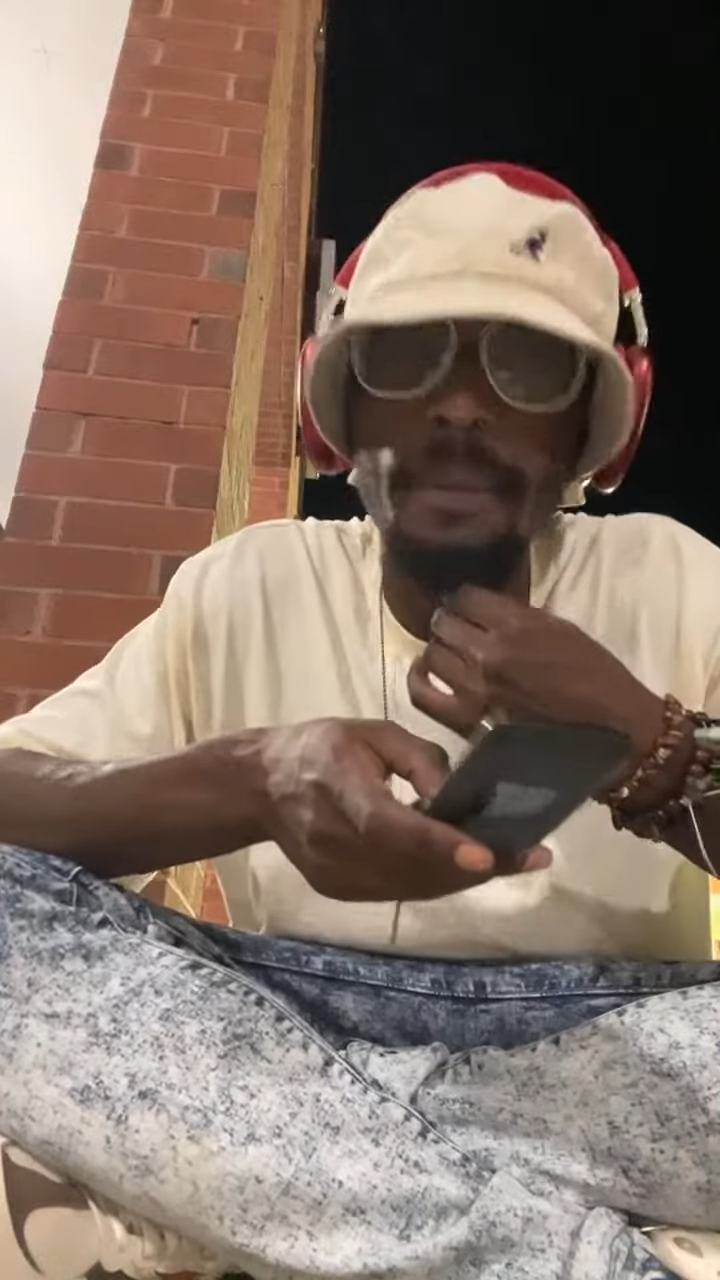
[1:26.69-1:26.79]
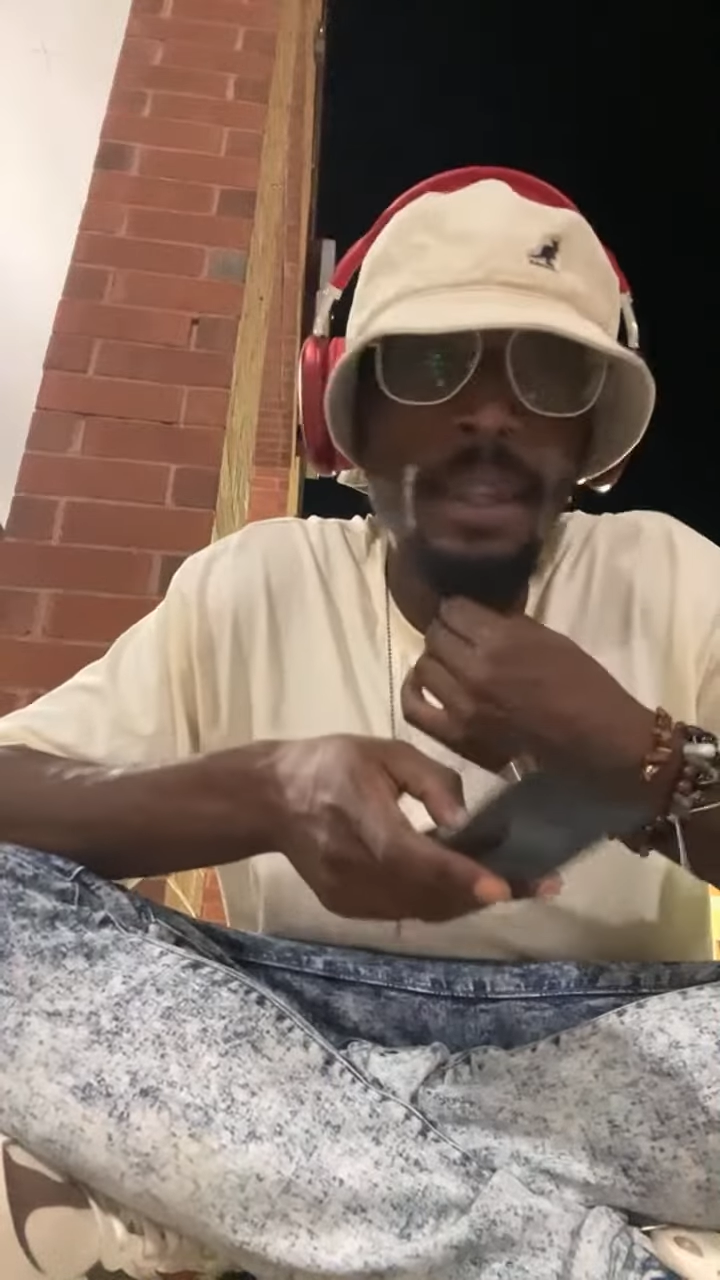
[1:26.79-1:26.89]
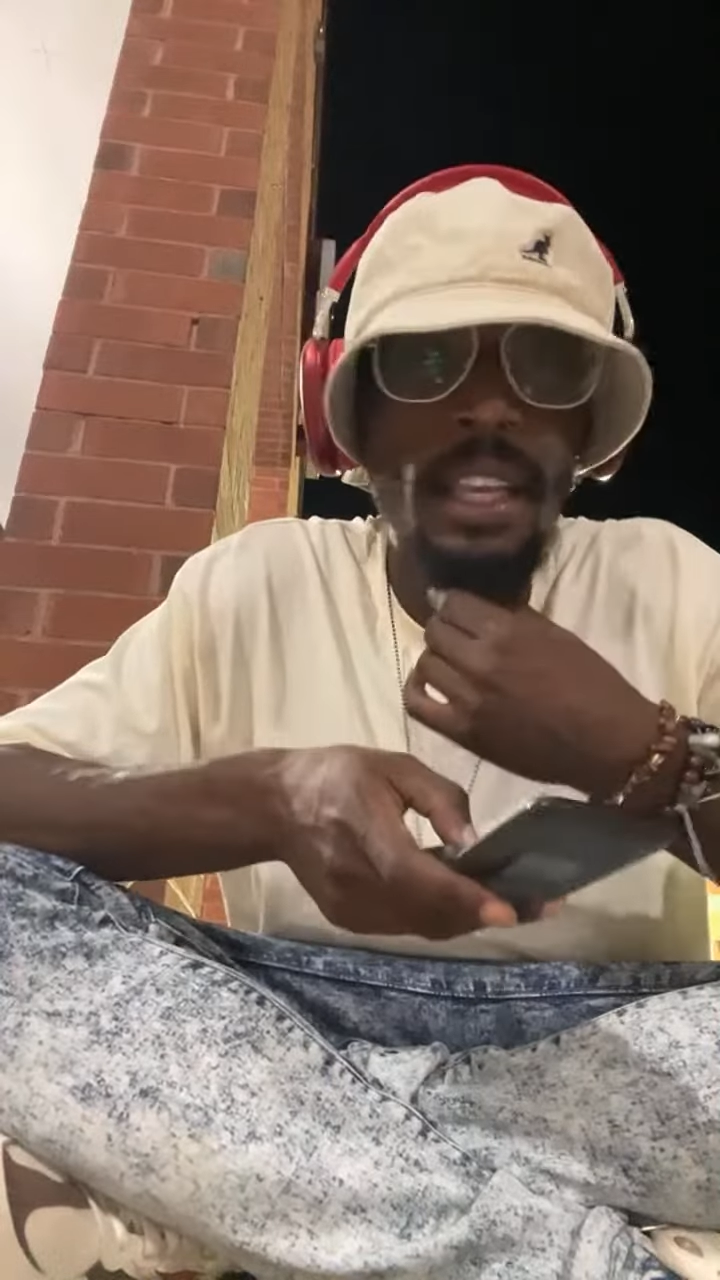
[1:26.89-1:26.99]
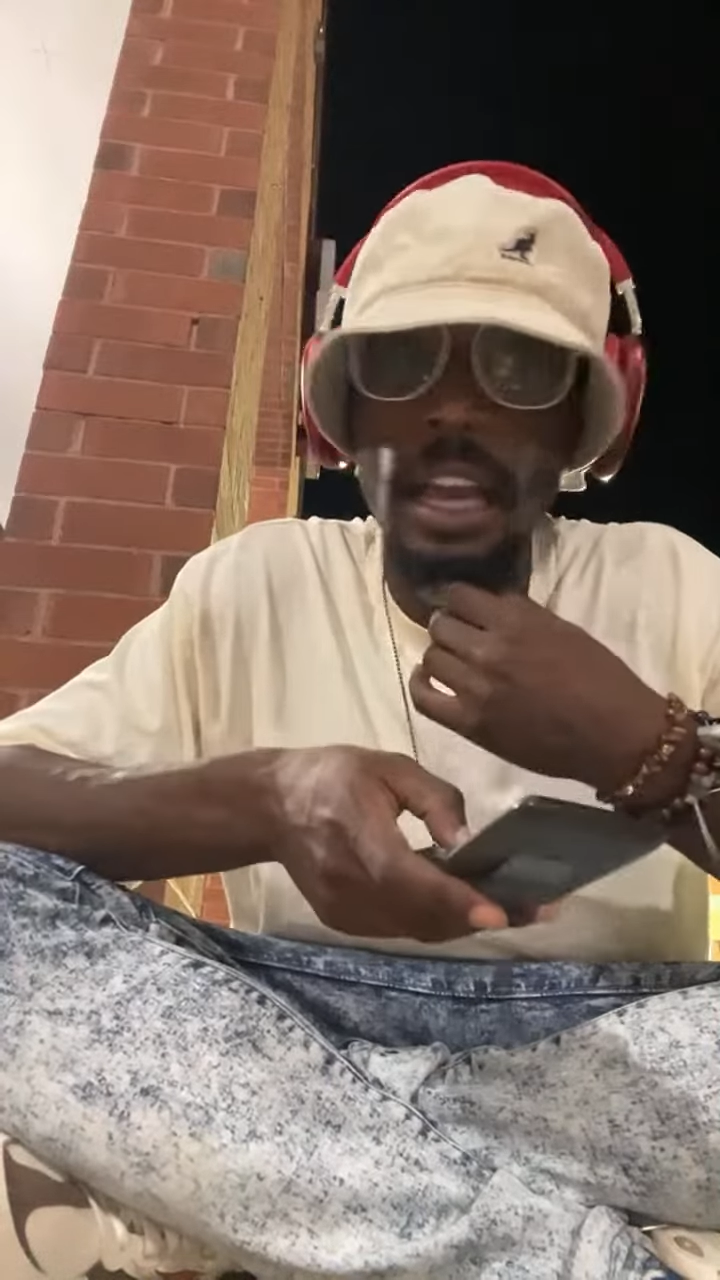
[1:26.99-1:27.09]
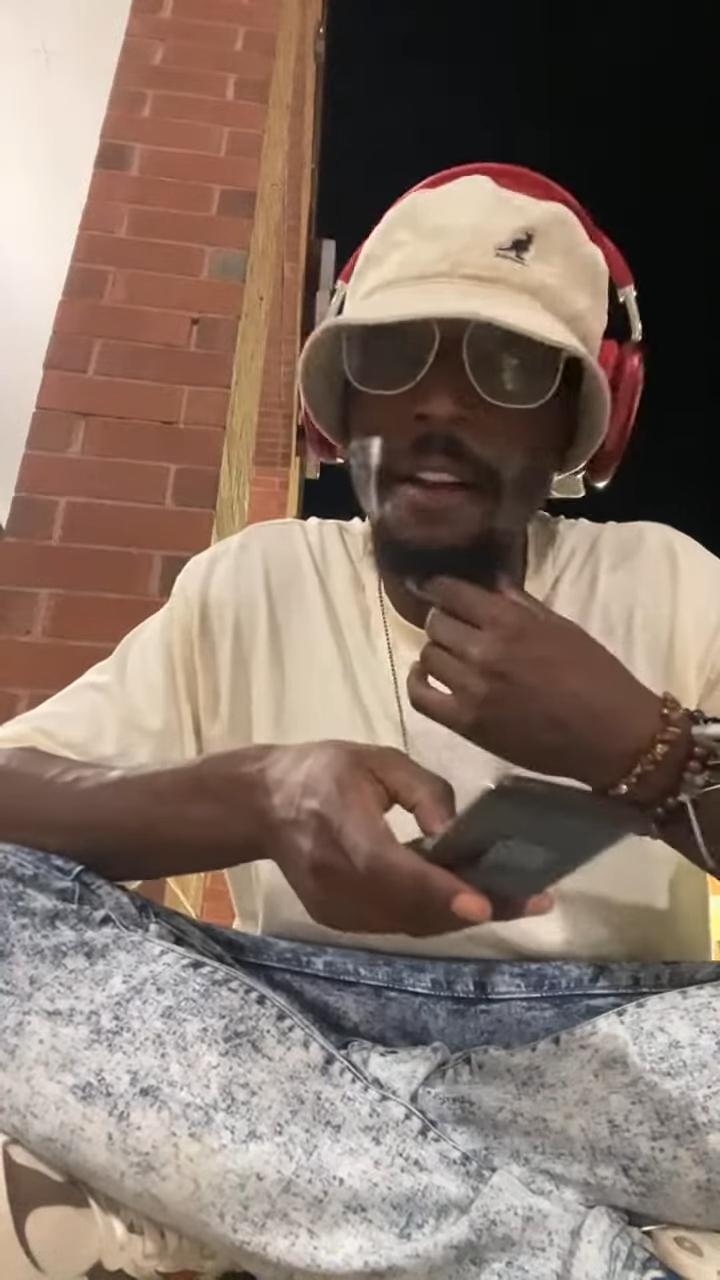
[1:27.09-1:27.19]

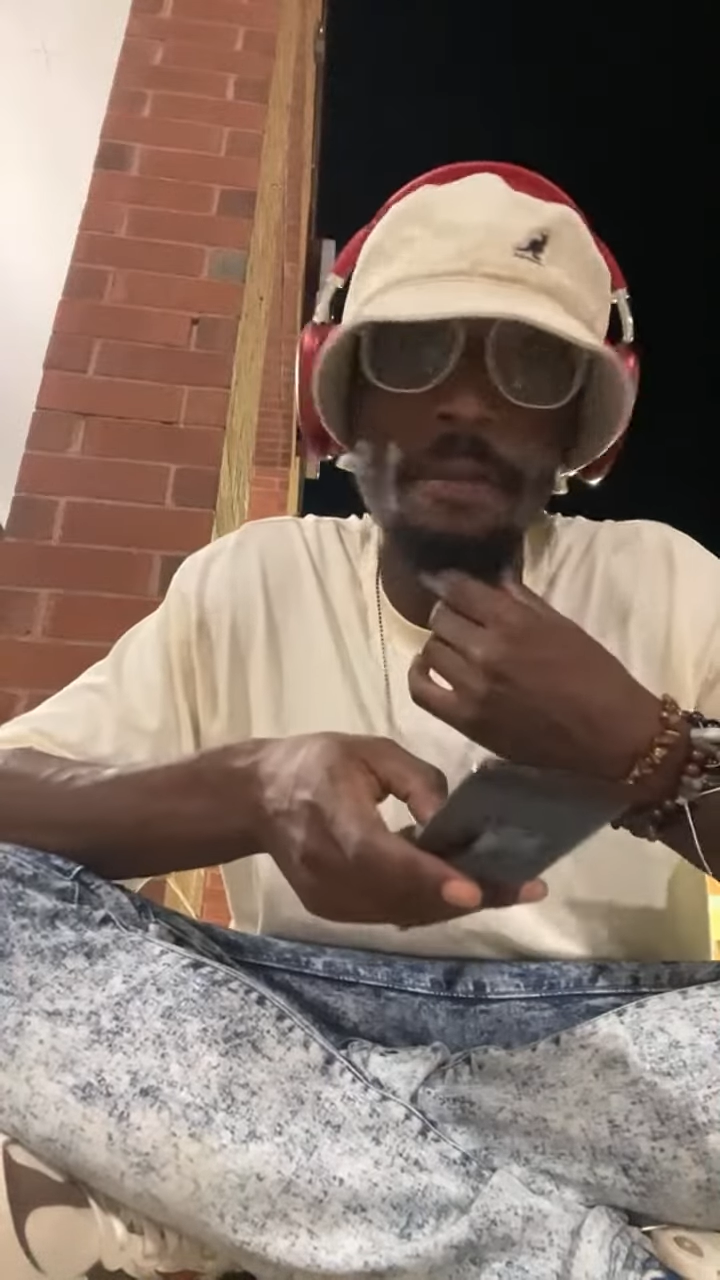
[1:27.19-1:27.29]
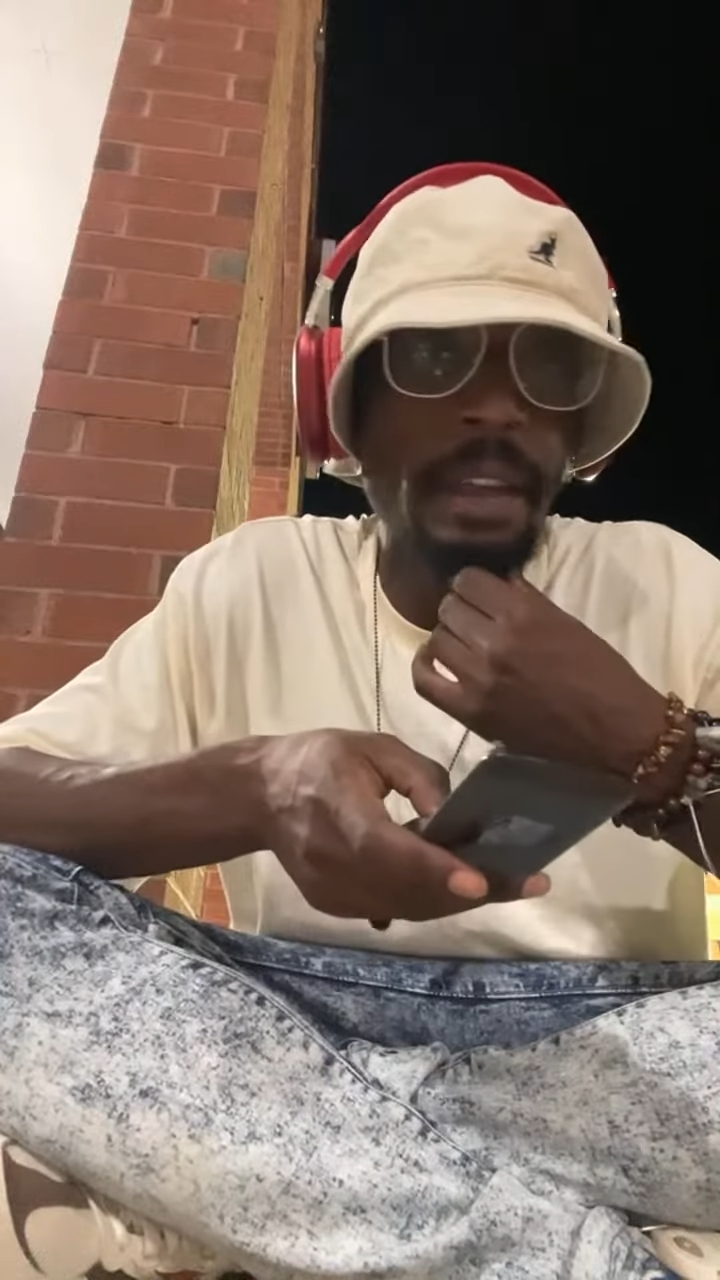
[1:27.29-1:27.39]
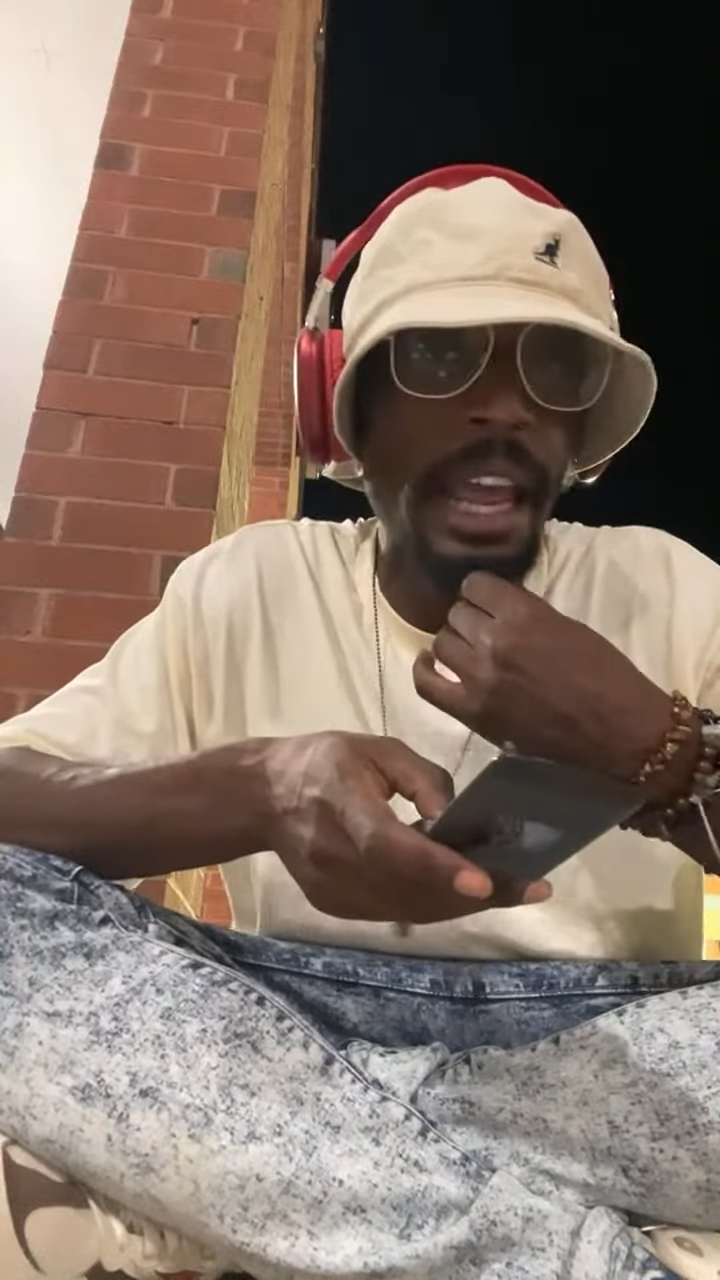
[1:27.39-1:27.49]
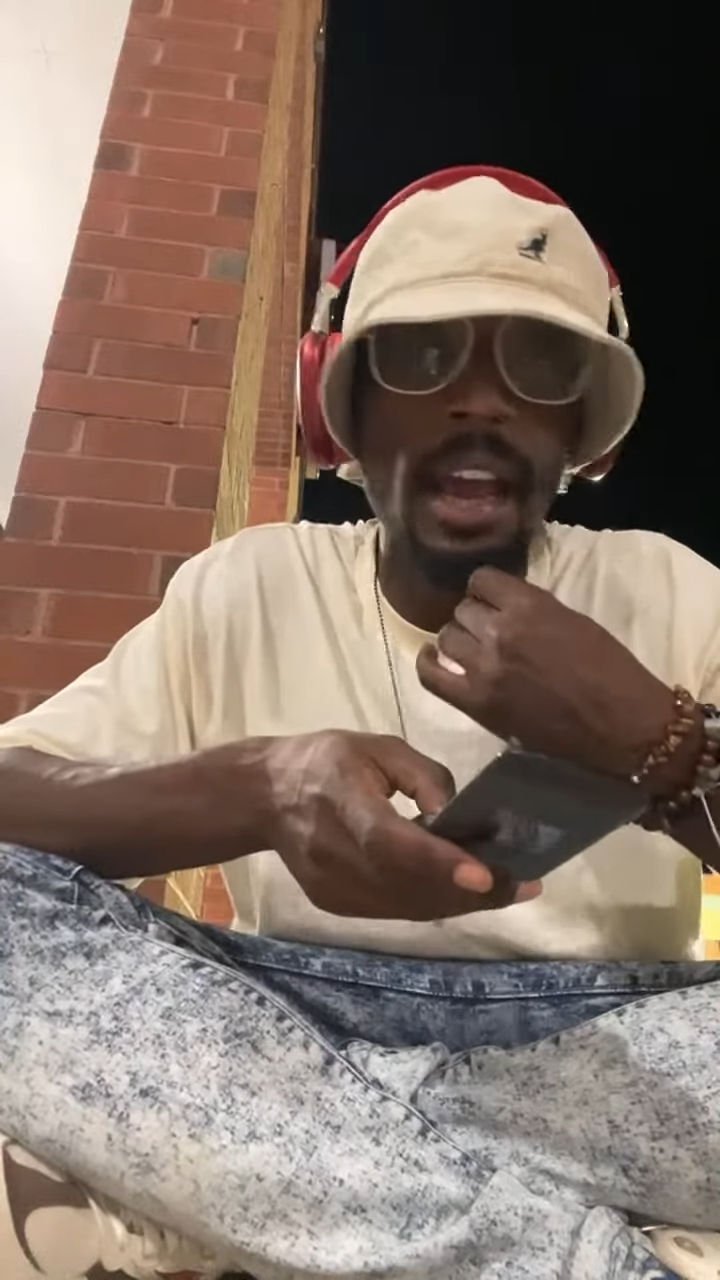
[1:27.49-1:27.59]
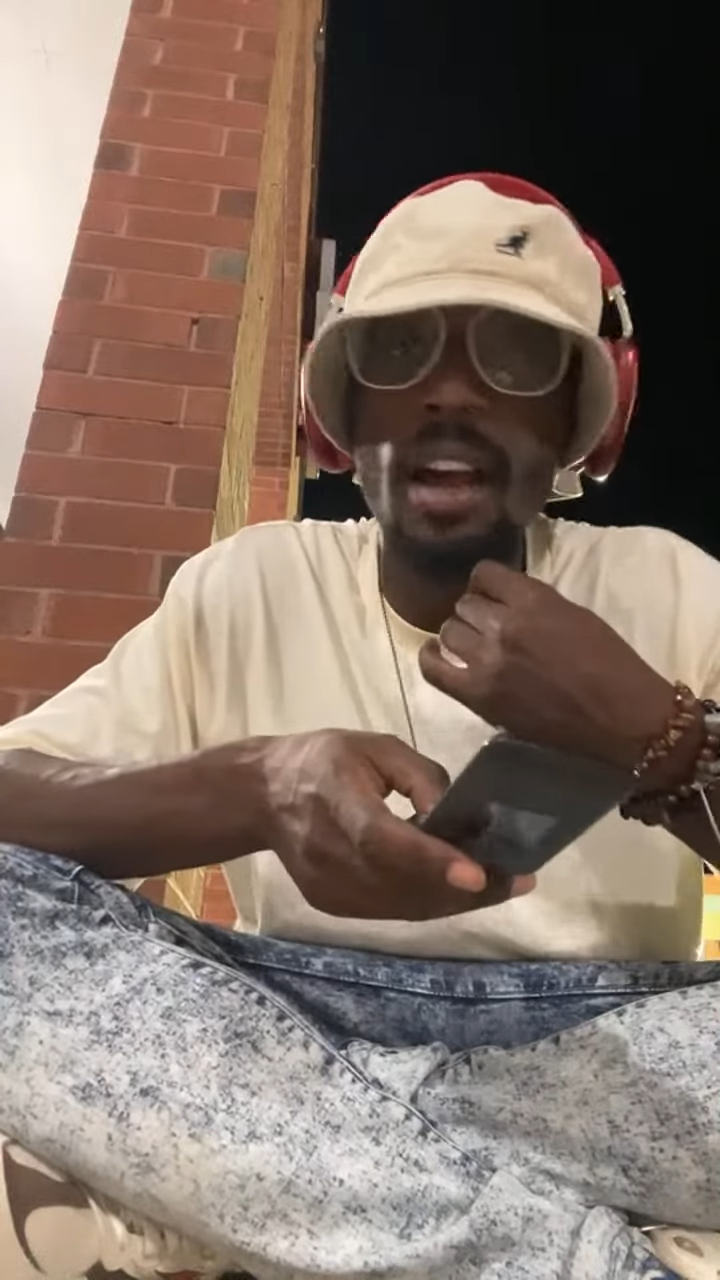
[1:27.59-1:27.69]
Yeah, I found
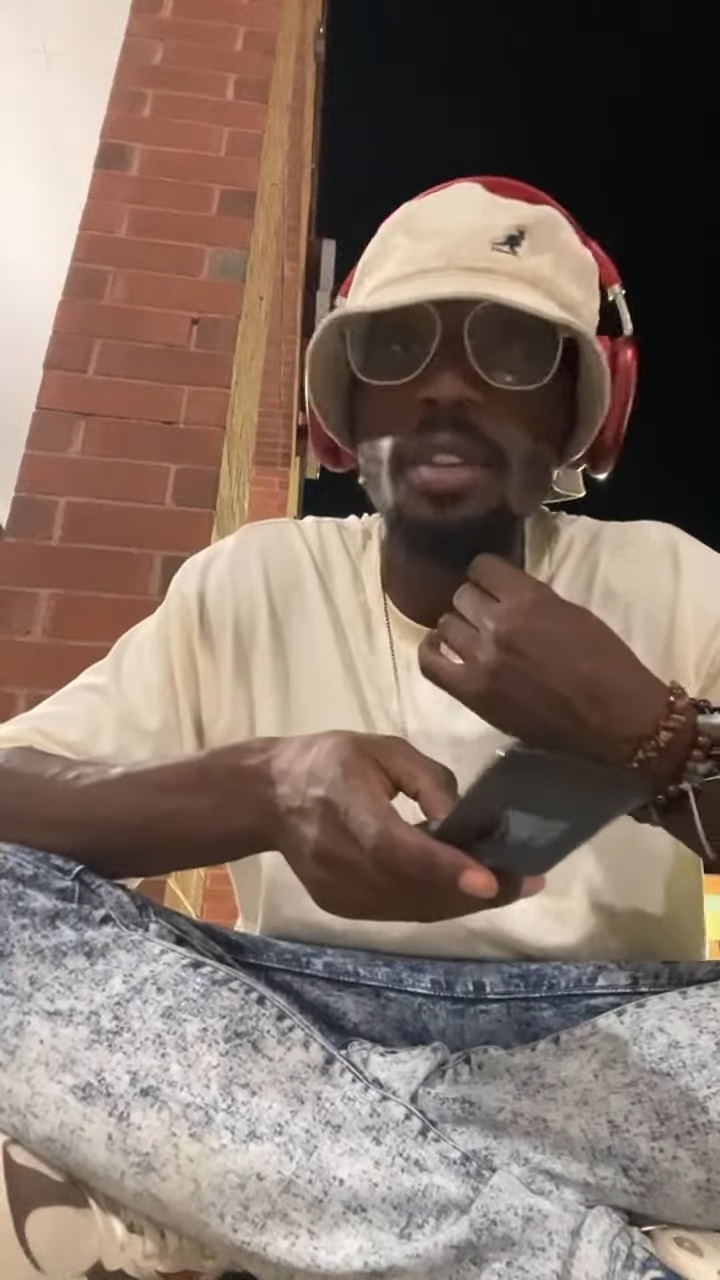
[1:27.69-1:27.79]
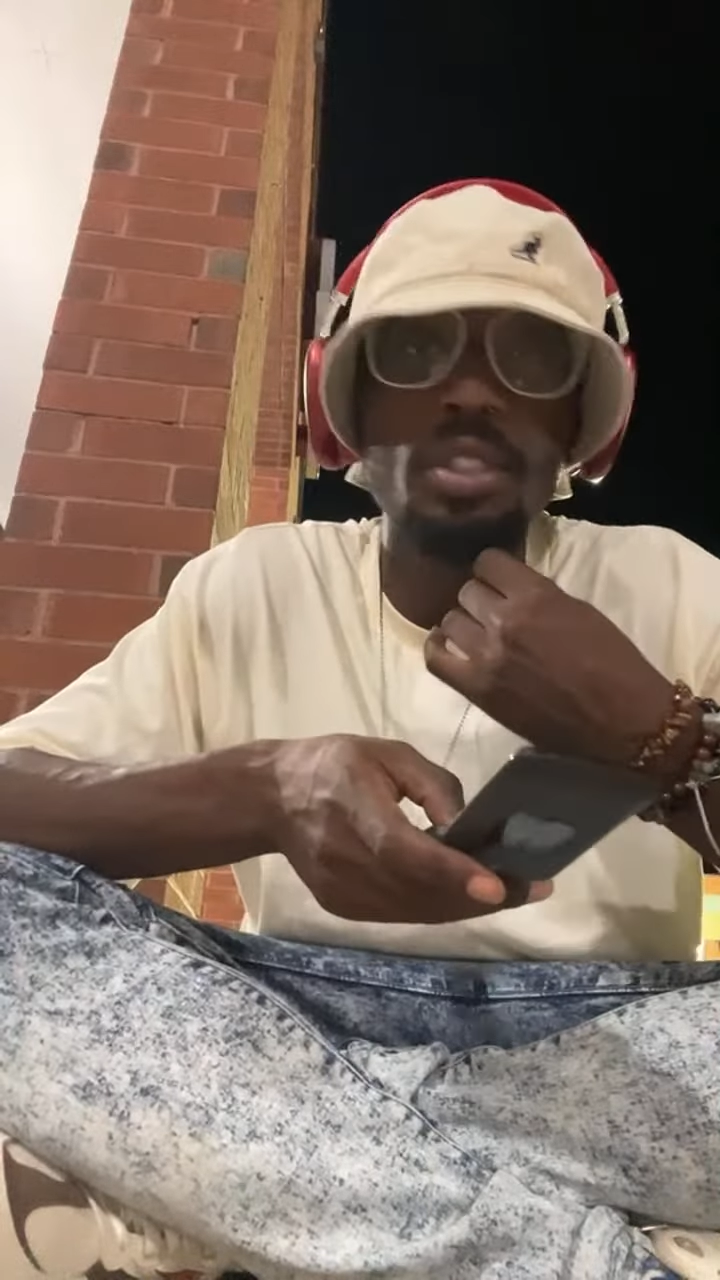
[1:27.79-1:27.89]
out